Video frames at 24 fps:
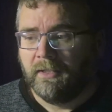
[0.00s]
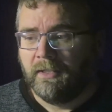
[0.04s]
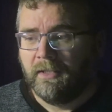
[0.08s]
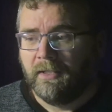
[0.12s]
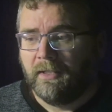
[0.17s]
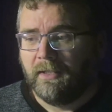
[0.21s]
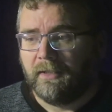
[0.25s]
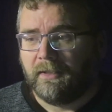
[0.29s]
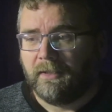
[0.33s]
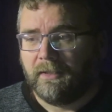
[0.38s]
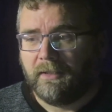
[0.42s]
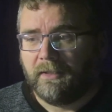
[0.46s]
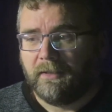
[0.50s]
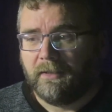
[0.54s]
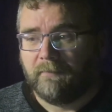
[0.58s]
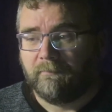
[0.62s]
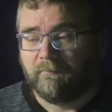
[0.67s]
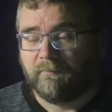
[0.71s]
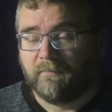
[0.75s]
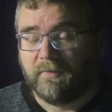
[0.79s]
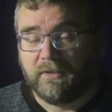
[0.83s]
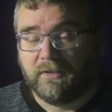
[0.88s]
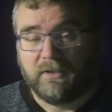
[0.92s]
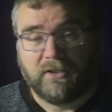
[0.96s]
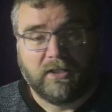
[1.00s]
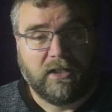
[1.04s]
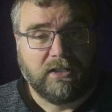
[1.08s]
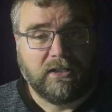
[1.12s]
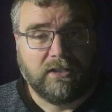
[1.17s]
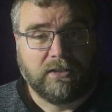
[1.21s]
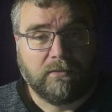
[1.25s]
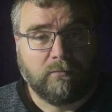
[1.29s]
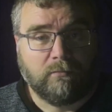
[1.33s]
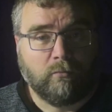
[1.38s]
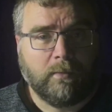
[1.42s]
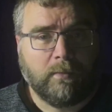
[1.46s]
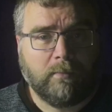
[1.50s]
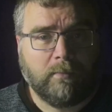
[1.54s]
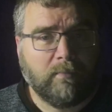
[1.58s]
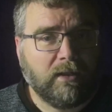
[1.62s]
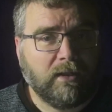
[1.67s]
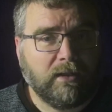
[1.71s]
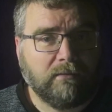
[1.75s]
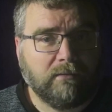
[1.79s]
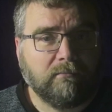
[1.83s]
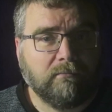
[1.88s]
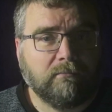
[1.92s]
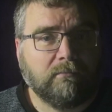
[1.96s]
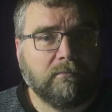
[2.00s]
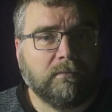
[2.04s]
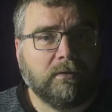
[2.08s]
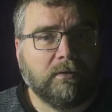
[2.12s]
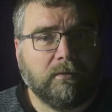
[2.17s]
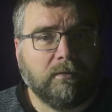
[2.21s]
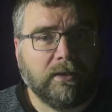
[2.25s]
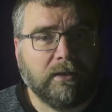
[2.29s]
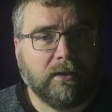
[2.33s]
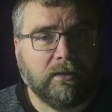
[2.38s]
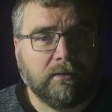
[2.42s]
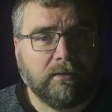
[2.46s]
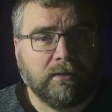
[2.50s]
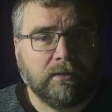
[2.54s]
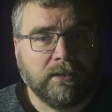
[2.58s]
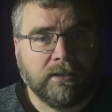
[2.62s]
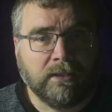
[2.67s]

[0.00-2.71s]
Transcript: Um, changes will be made, no doubt.